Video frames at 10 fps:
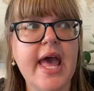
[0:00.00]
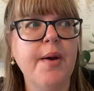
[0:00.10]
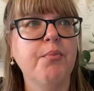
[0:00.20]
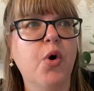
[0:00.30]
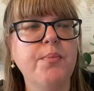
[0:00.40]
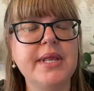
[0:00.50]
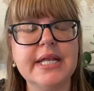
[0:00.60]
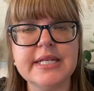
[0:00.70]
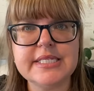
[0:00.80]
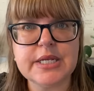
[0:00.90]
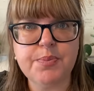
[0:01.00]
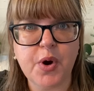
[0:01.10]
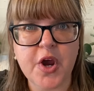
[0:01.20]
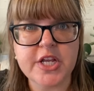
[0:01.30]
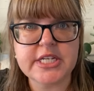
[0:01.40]
more minimalist
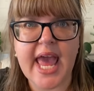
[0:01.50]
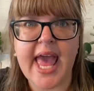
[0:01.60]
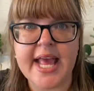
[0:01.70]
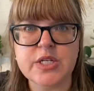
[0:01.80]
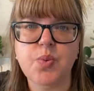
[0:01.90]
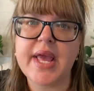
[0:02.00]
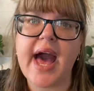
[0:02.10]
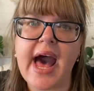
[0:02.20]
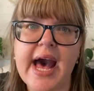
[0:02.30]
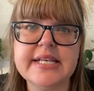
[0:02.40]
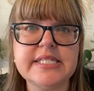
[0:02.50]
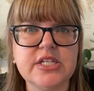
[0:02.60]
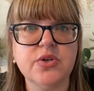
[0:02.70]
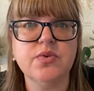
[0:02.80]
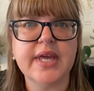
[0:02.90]
approach, and we are
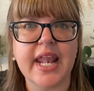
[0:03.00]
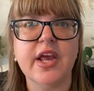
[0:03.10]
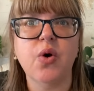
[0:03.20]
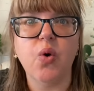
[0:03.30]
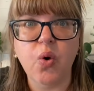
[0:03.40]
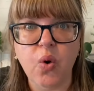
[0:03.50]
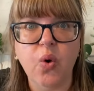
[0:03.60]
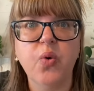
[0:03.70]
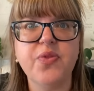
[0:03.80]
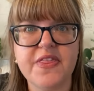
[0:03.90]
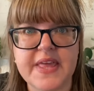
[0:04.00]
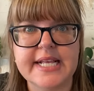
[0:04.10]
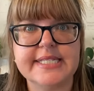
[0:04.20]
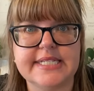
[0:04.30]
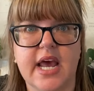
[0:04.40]
still getting all the
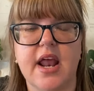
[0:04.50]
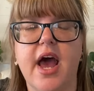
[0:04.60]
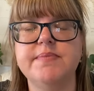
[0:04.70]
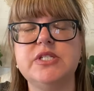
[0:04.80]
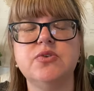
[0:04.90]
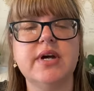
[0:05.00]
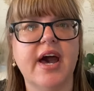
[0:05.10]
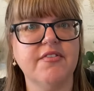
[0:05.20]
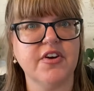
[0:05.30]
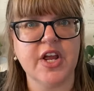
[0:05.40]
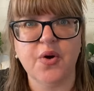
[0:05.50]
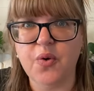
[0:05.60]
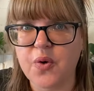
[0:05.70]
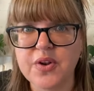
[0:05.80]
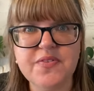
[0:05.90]
things done. I'm still covering
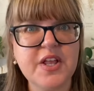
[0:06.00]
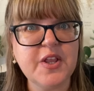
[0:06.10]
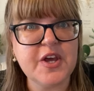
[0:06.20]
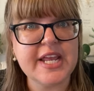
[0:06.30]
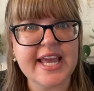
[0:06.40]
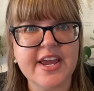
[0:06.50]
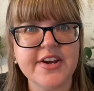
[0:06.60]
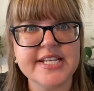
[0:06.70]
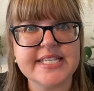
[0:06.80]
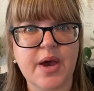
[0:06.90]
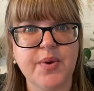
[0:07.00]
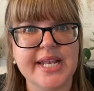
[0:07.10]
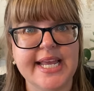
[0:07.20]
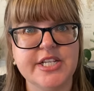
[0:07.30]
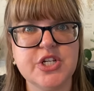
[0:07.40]
all of the learning areas that we
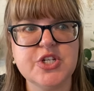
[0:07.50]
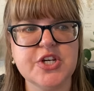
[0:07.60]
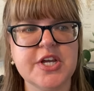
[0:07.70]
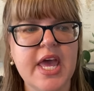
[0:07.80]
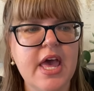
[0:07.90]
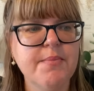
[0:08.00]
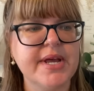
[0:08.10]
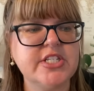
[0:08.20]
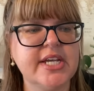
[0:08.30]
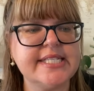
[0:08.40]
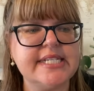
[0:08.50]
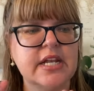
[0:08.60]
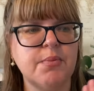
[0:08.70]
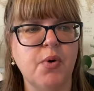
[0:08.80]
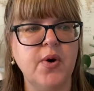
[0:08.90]
need to do, but just in
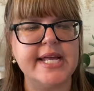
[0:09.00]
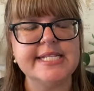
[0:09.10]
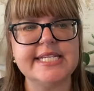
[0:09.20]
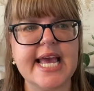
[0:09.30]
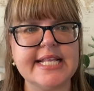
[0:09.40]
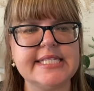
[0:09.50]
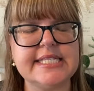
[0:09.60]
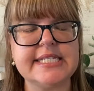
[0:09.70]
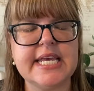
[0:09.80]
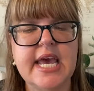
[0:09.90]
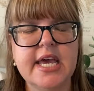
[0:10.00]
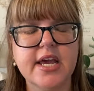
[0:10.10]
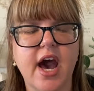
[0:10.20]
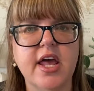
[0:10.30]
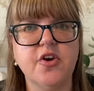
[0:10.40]
a more condensed
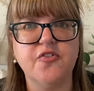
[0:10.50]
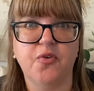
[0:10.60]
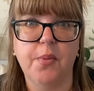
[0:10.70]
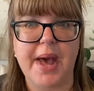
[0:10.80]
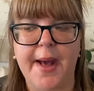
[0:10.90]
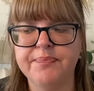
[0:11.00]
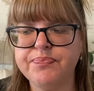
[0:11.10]
kind of format.